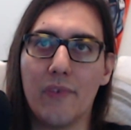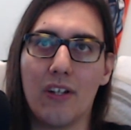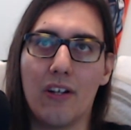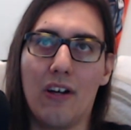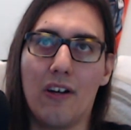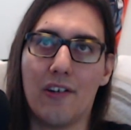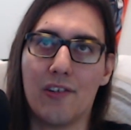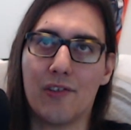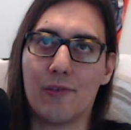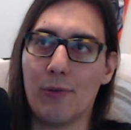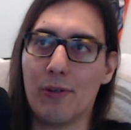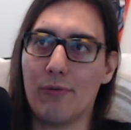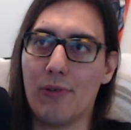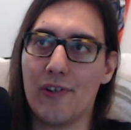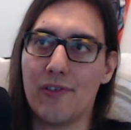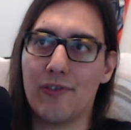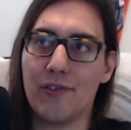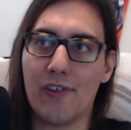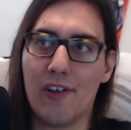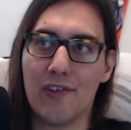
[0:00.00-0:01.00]
Spring race
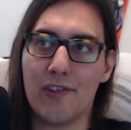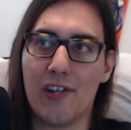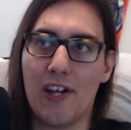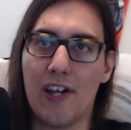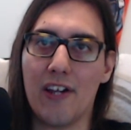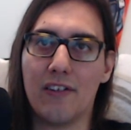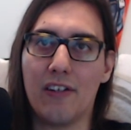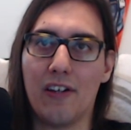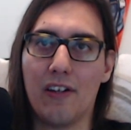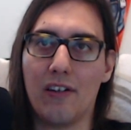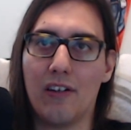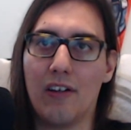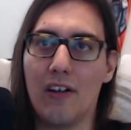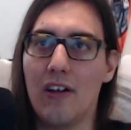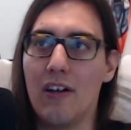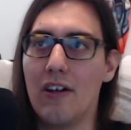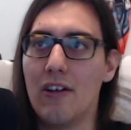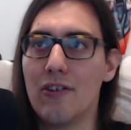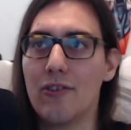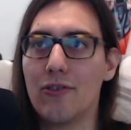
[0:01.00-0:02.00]
2018.
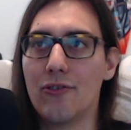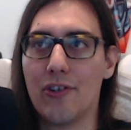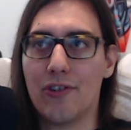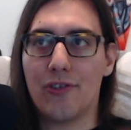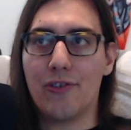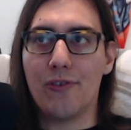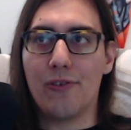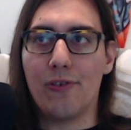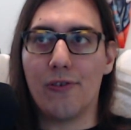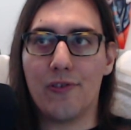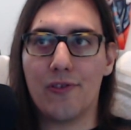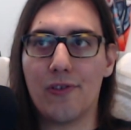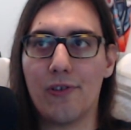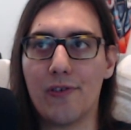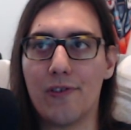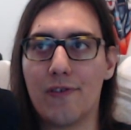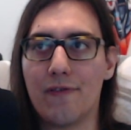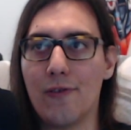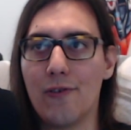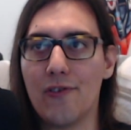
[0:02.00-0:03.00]
Truex Jr.
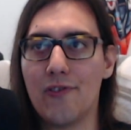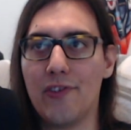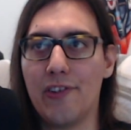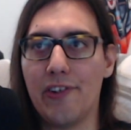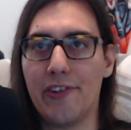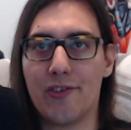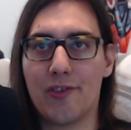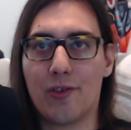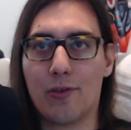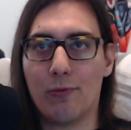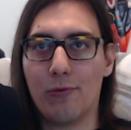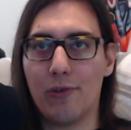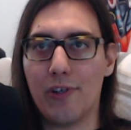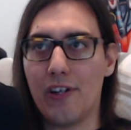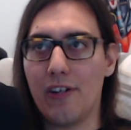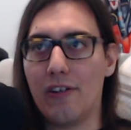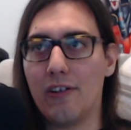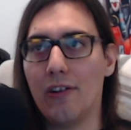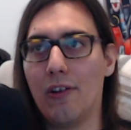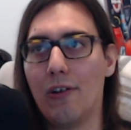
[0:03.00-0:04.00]
starts first, leads
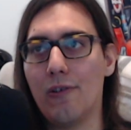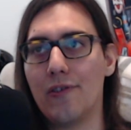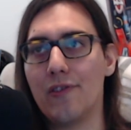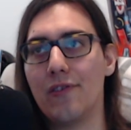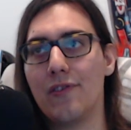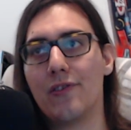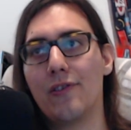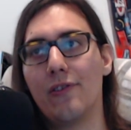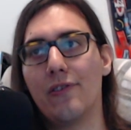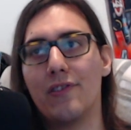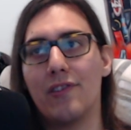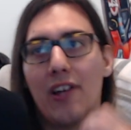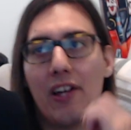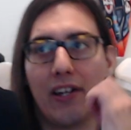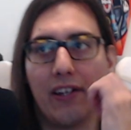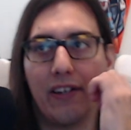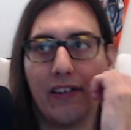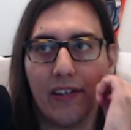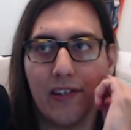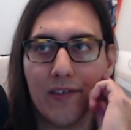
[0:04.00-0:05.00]
3. Larson starts
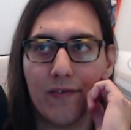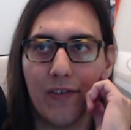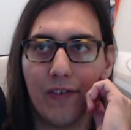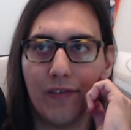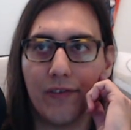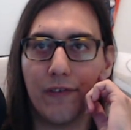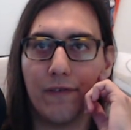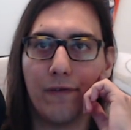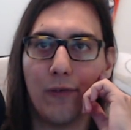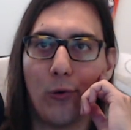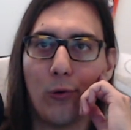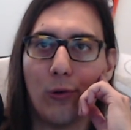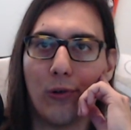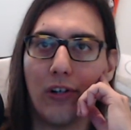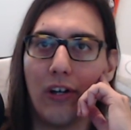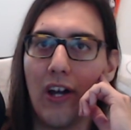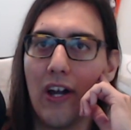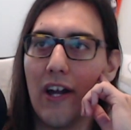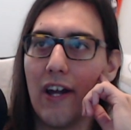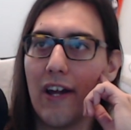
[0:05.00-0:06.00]
second, leads 54.
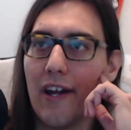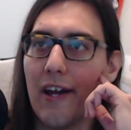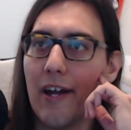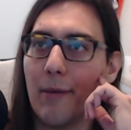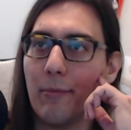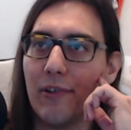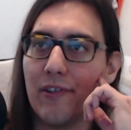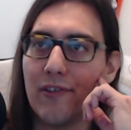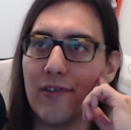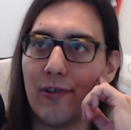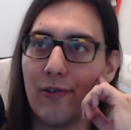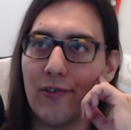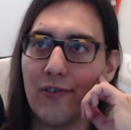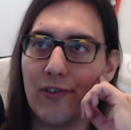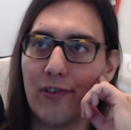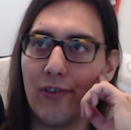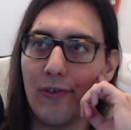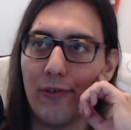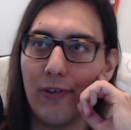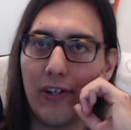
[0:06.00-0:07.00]
Hamlin starts
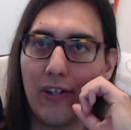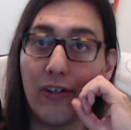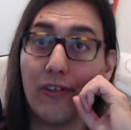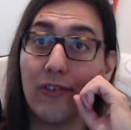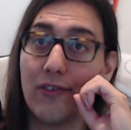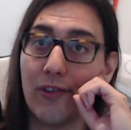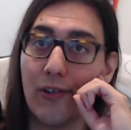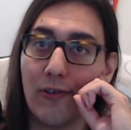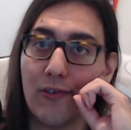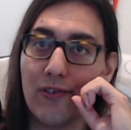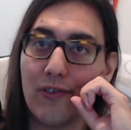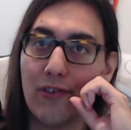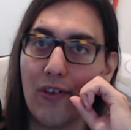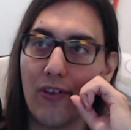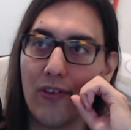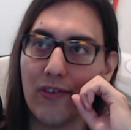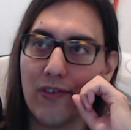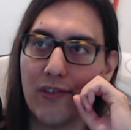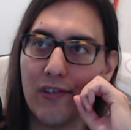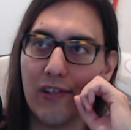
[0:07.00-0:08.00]

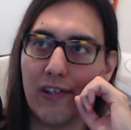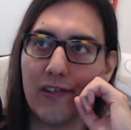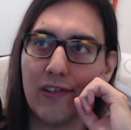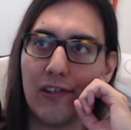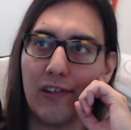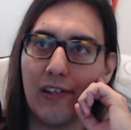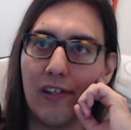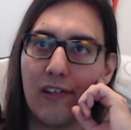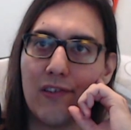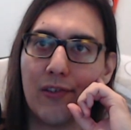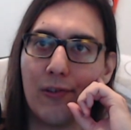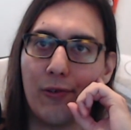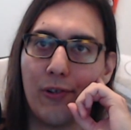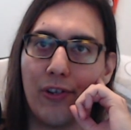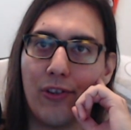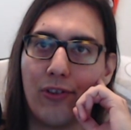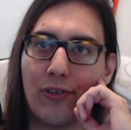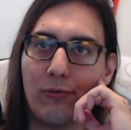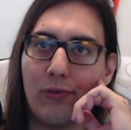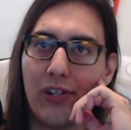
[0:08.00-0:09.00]
sixth, leads
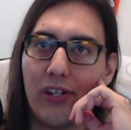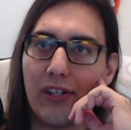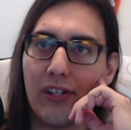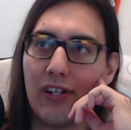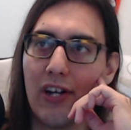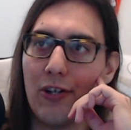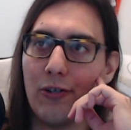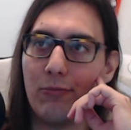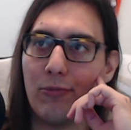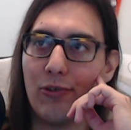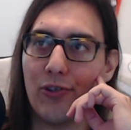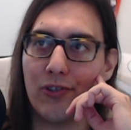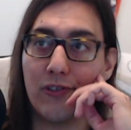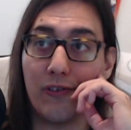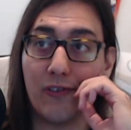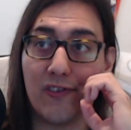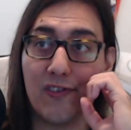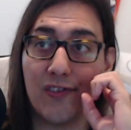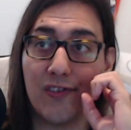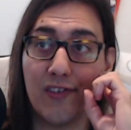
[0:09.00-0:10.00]
33. Kyle Busch
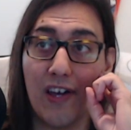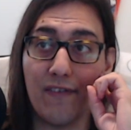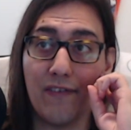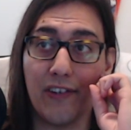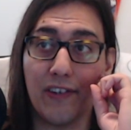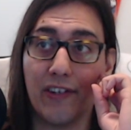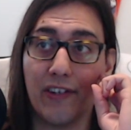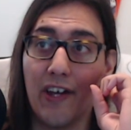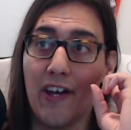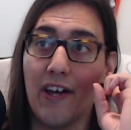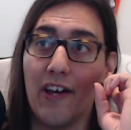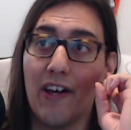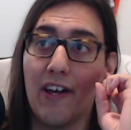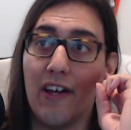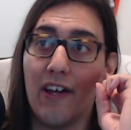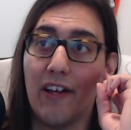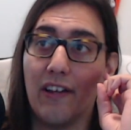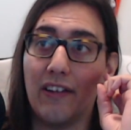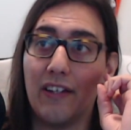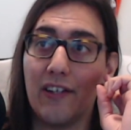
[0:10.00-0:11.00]
starts 7th,
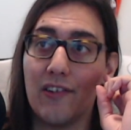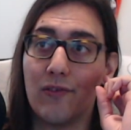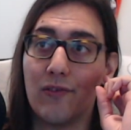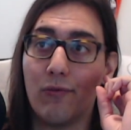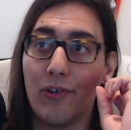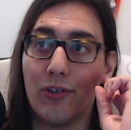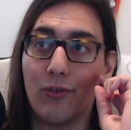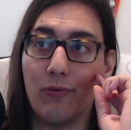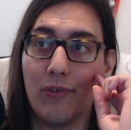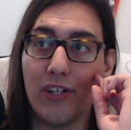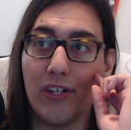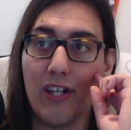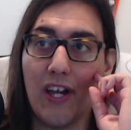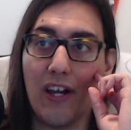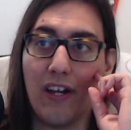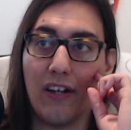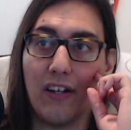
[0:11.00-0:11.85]
leads 128.